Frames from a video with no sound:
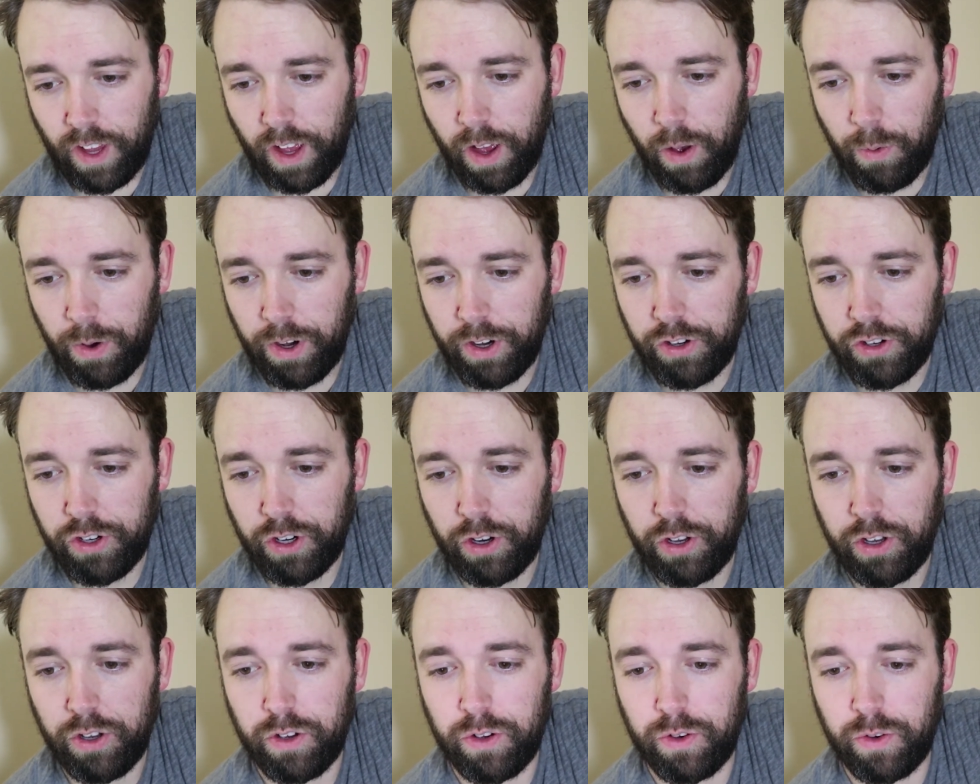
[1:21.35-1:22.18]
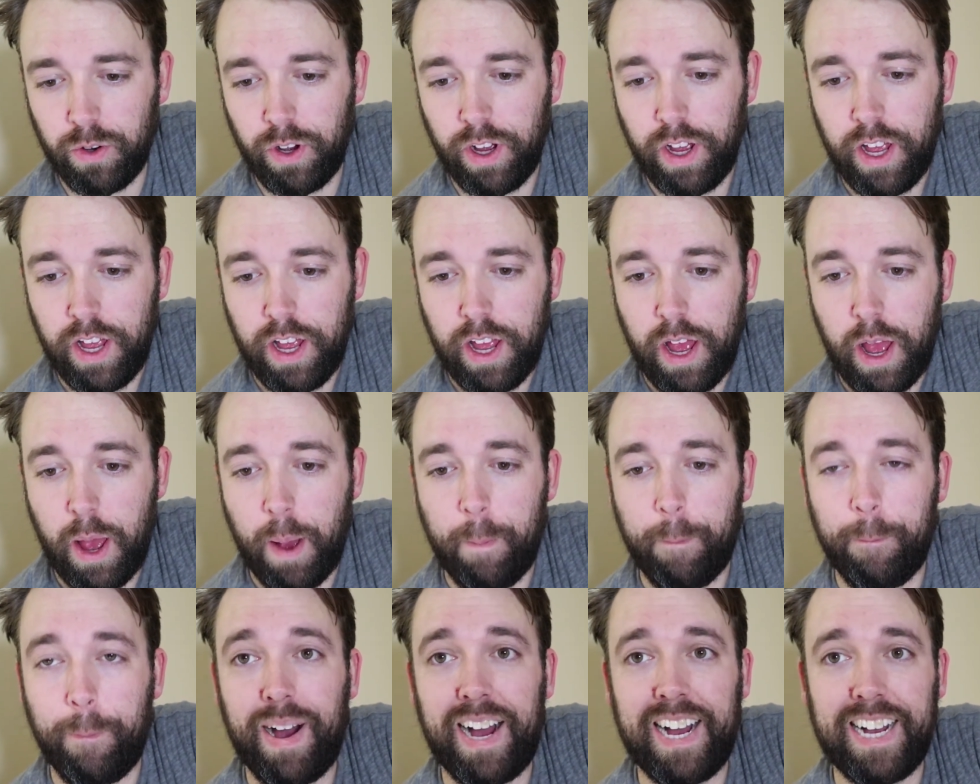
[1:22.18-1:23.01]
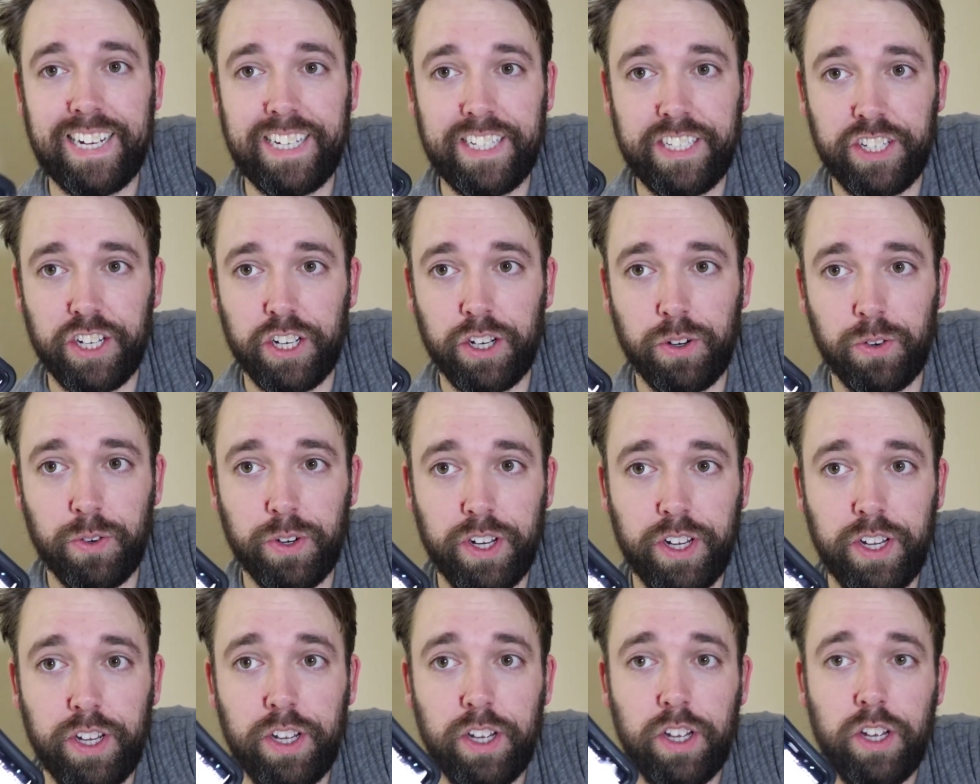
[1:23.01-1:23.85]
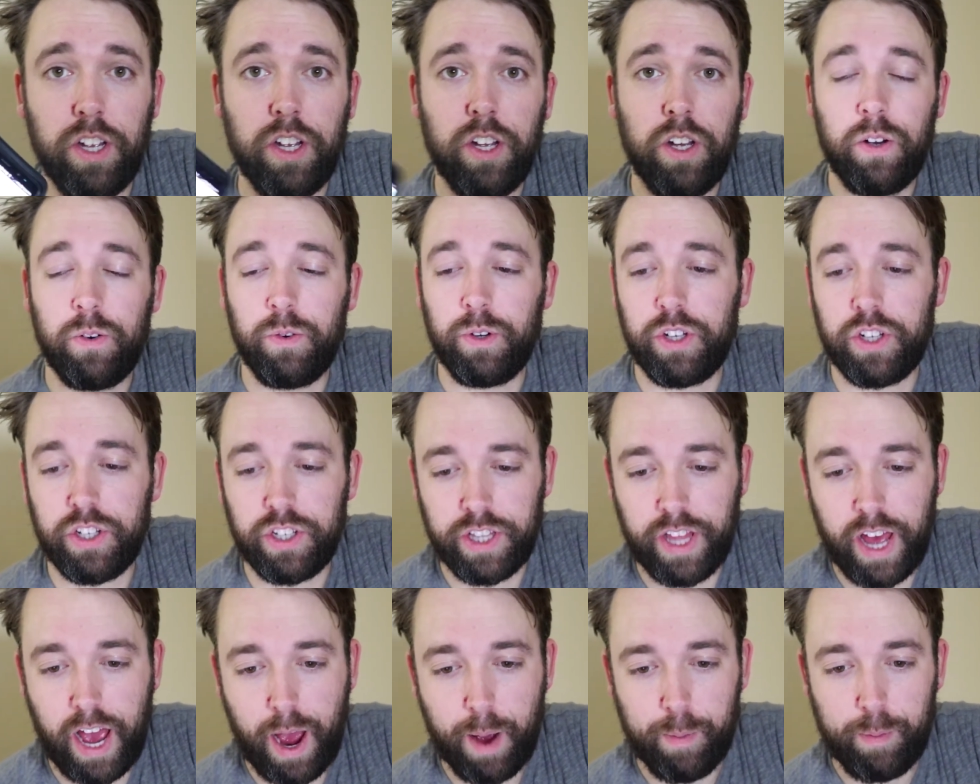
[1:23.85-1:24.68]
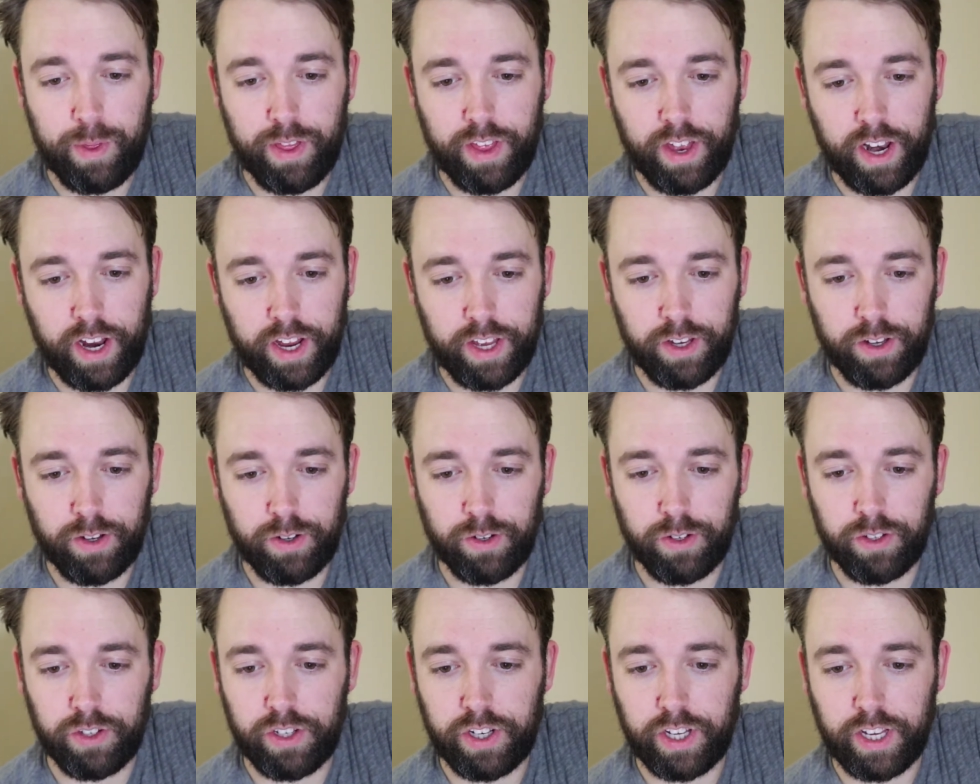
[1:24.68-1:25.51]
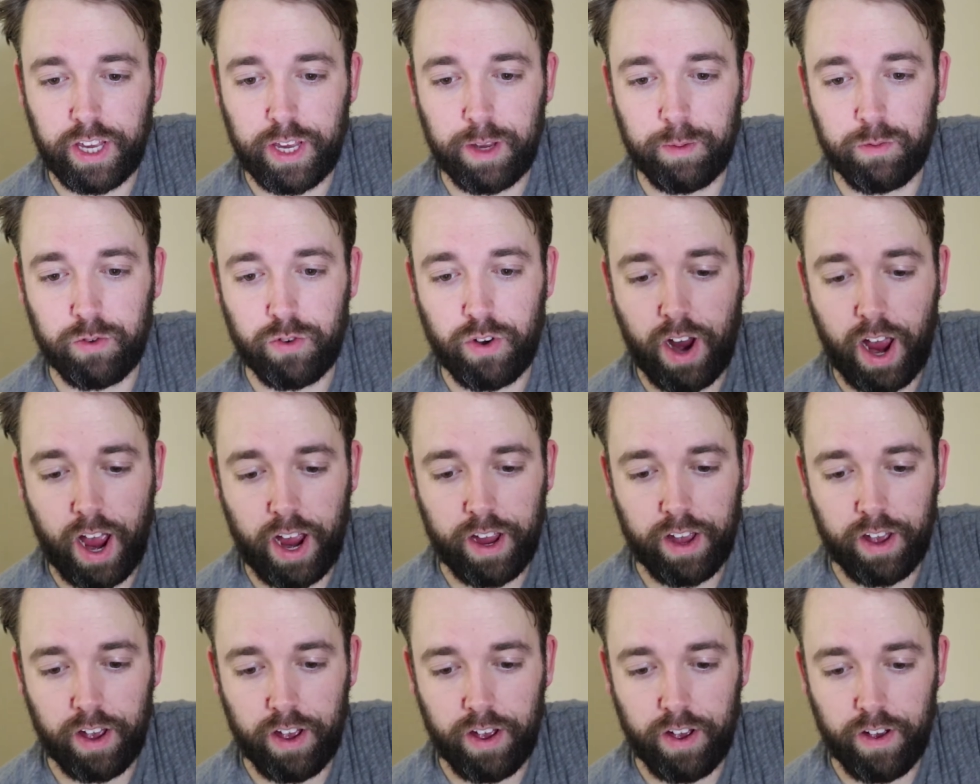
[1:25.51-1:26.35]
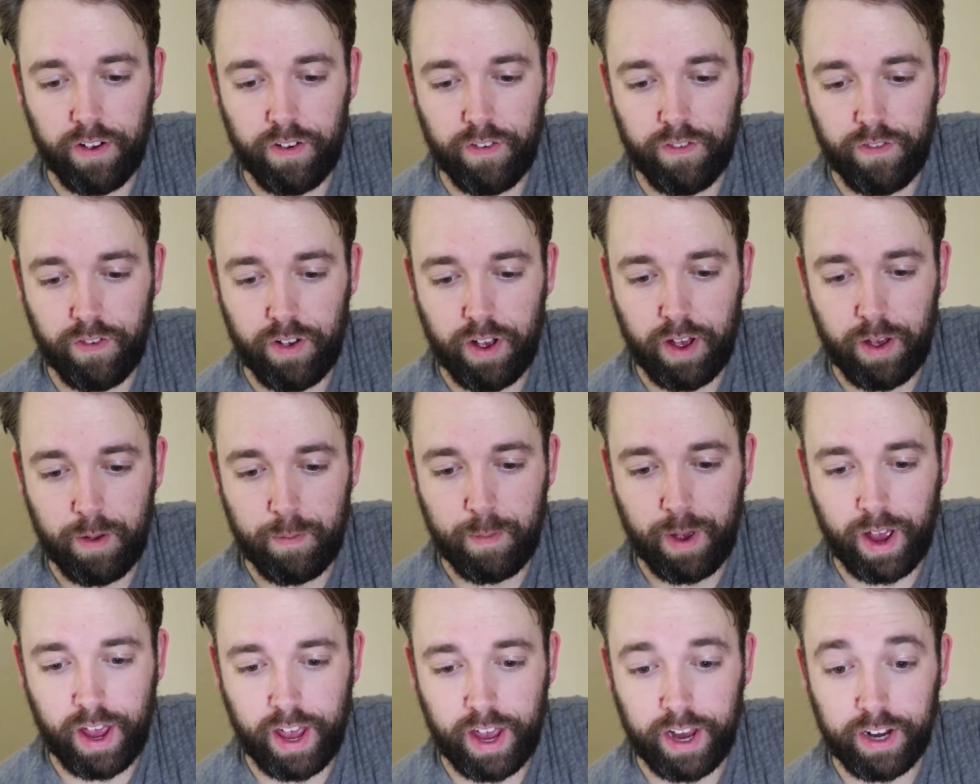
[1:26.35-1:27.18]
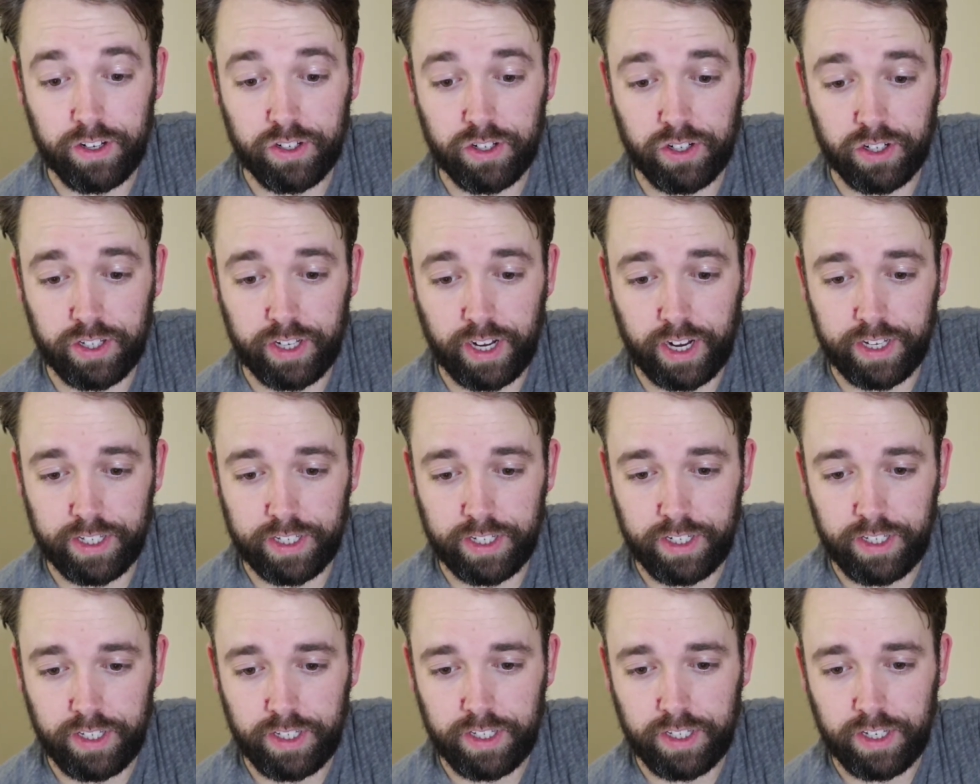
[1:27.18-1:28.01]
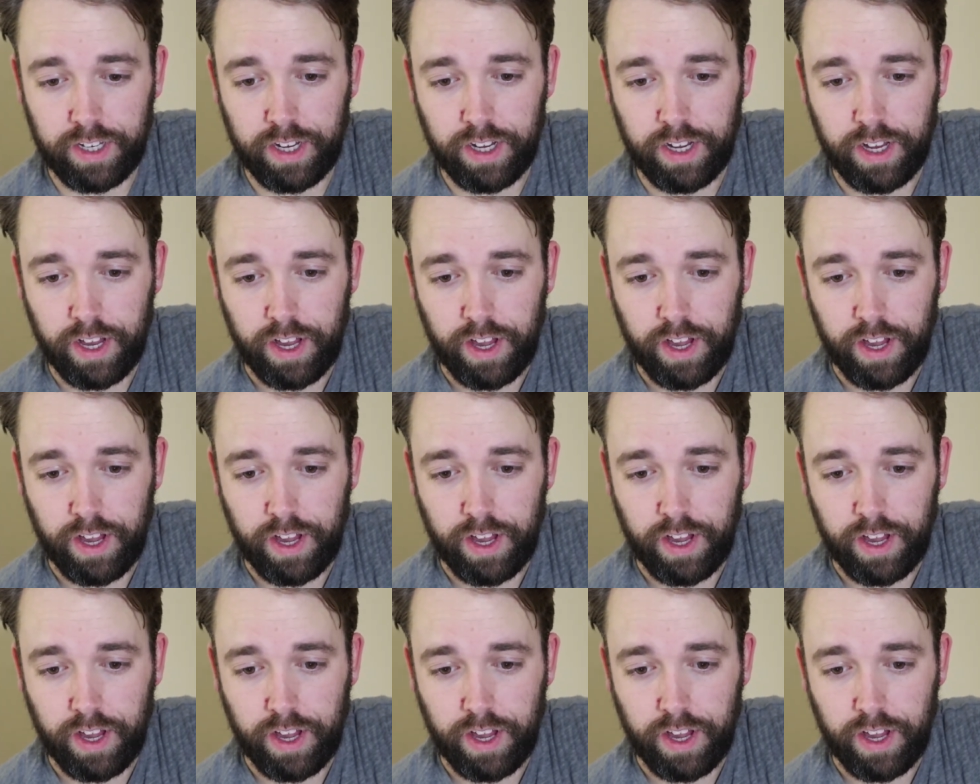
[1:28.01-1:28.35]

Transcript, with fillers: I wanna show you Myzone, which is the app that I use to keep track of my exercises.